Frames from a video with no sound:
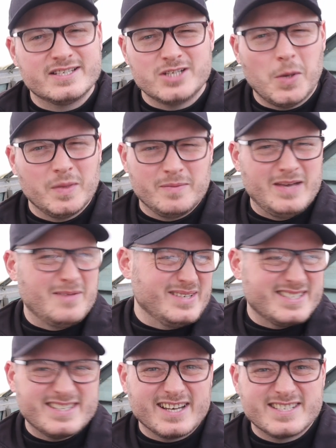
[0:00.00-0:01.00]
It's normally
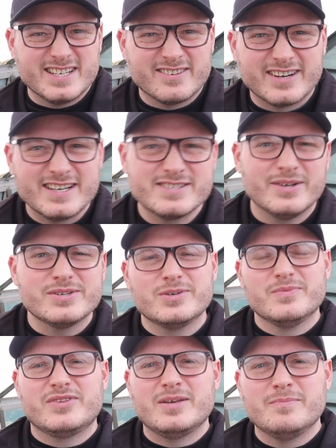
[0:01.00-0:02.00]
maybe six degrees or
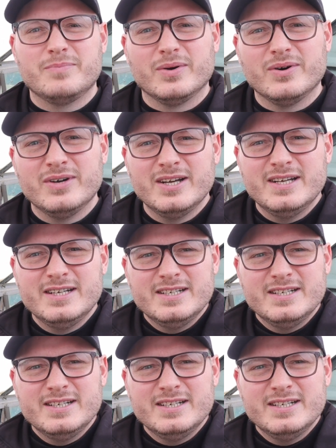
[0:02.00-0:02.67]
something, but